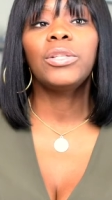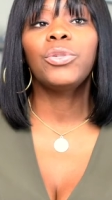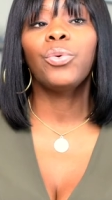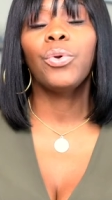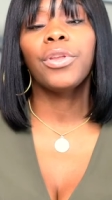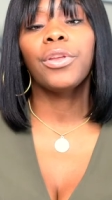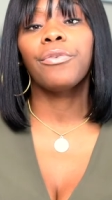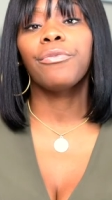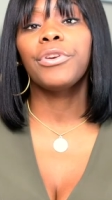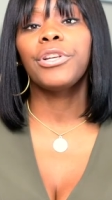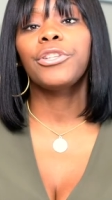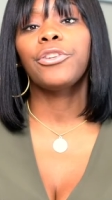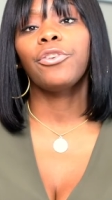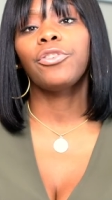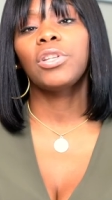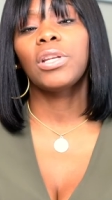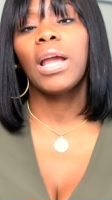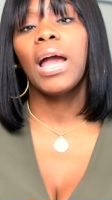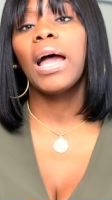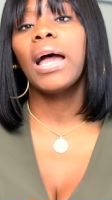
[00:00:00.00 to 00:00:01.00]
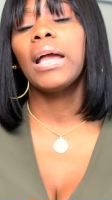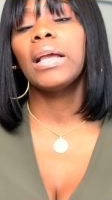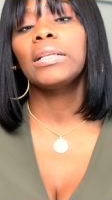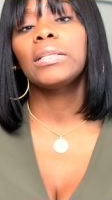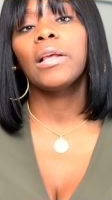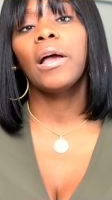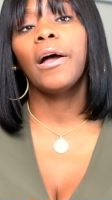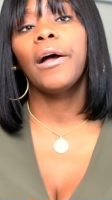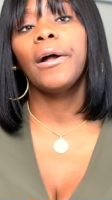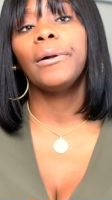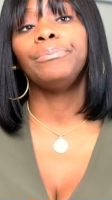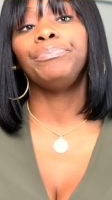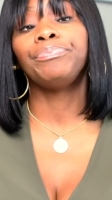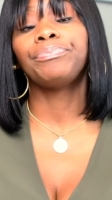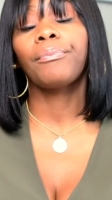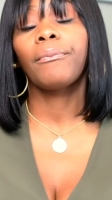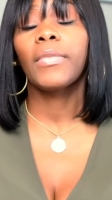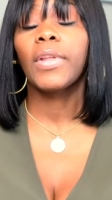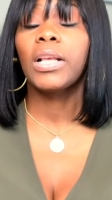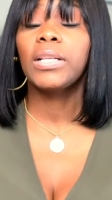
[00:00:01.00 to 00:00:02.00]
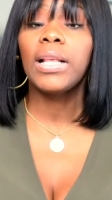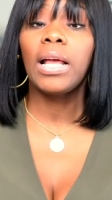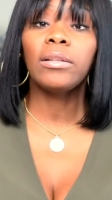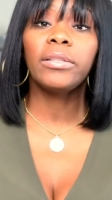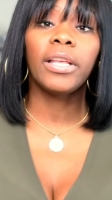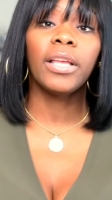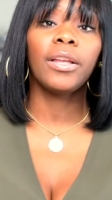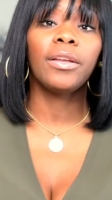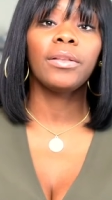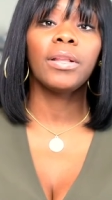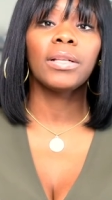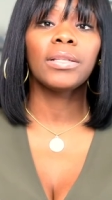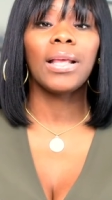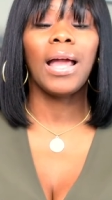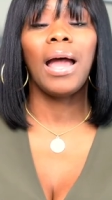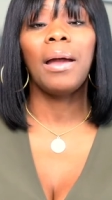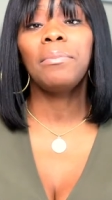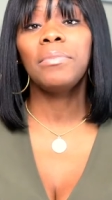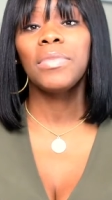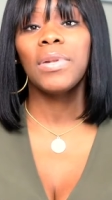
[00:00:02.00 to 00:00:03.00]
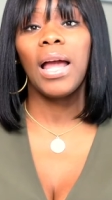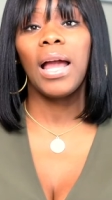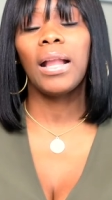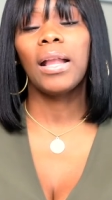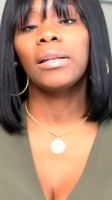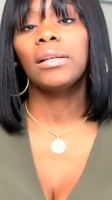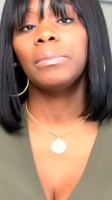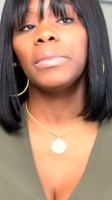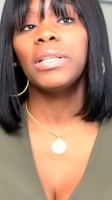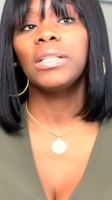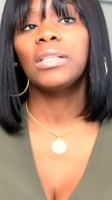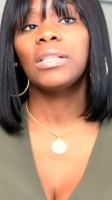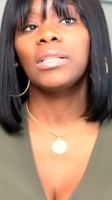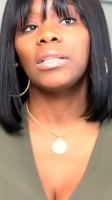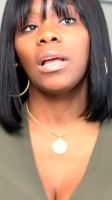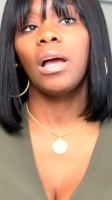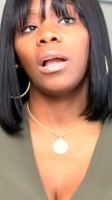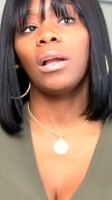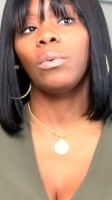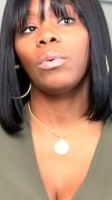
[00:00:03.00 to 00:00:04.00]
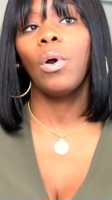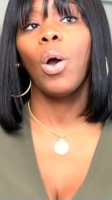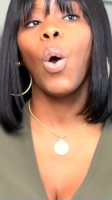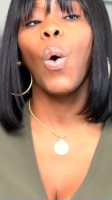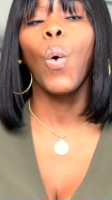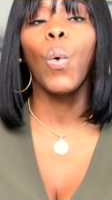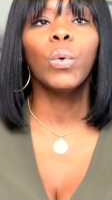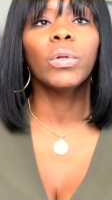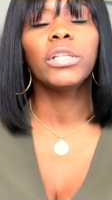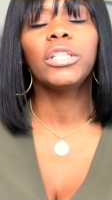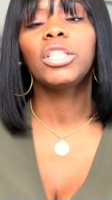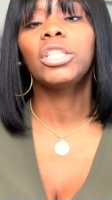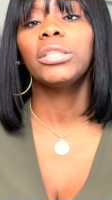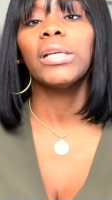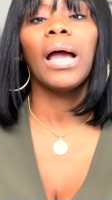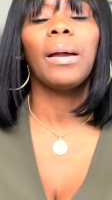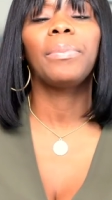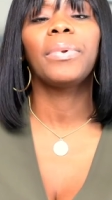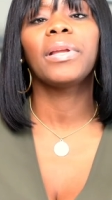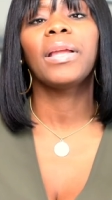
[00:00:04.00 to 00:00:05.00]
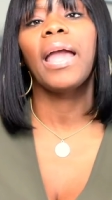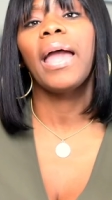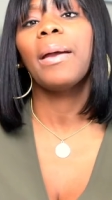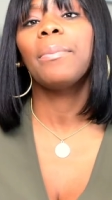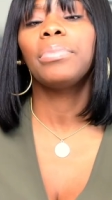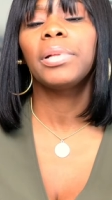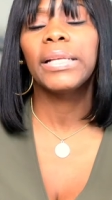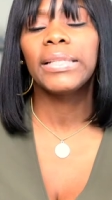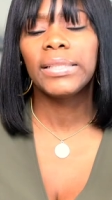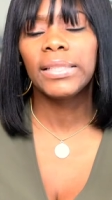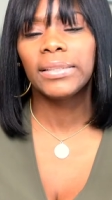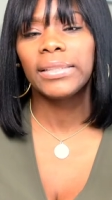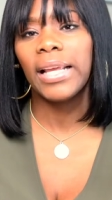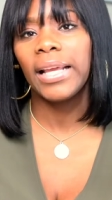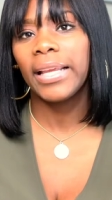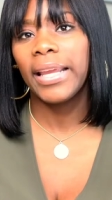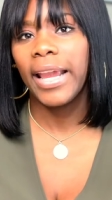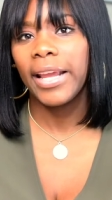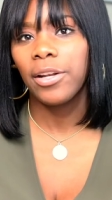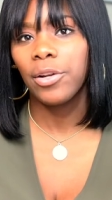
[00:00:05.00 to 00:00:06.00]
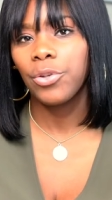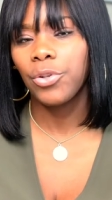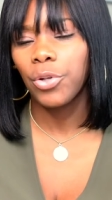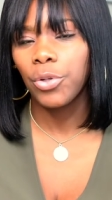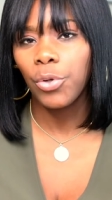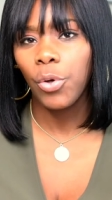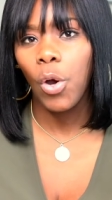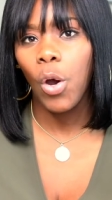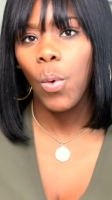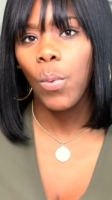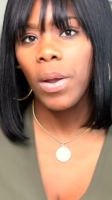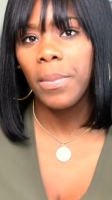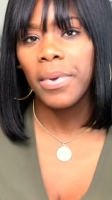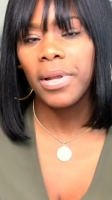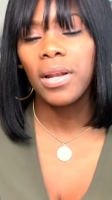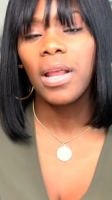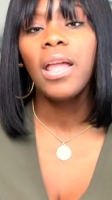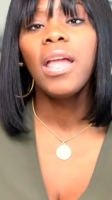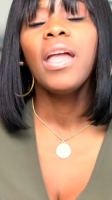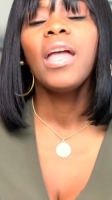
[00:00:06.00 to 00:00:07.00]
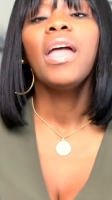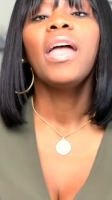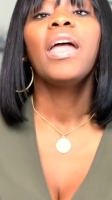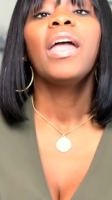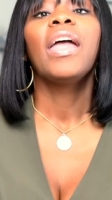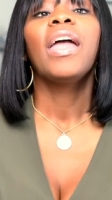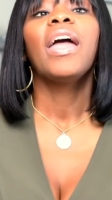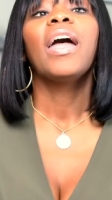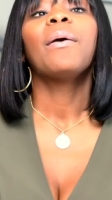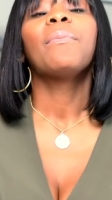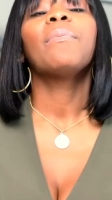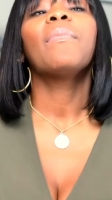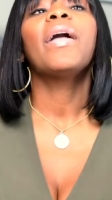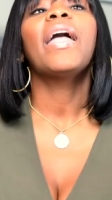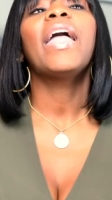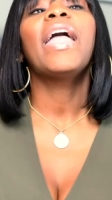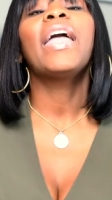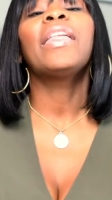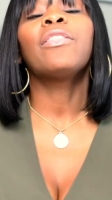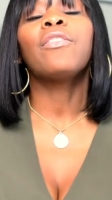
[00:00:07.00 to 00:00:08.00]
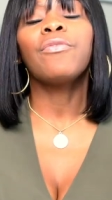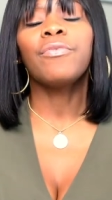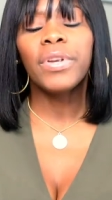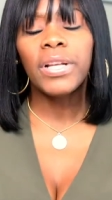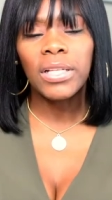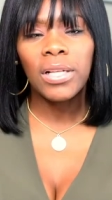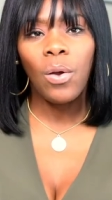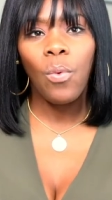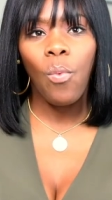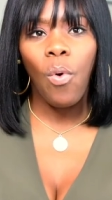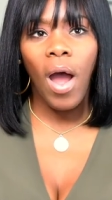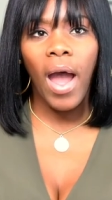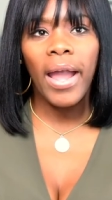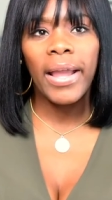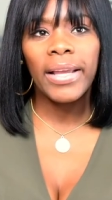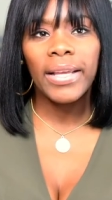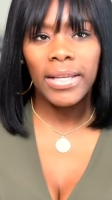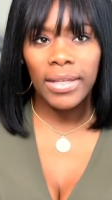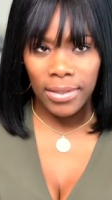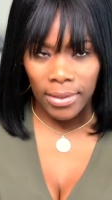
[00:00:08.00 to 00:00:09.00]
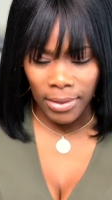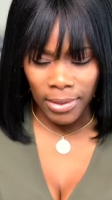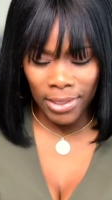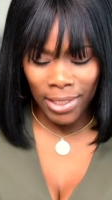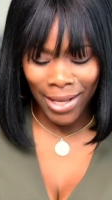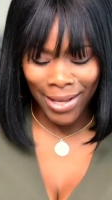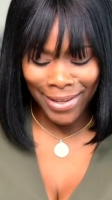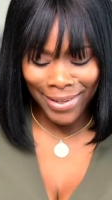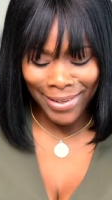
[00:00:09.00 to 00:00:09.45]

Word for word: doing your research guys. Um, Cause I'll tell you this, I'm not gonna be stuck only shopping at places that cater to tall women. And the reason why is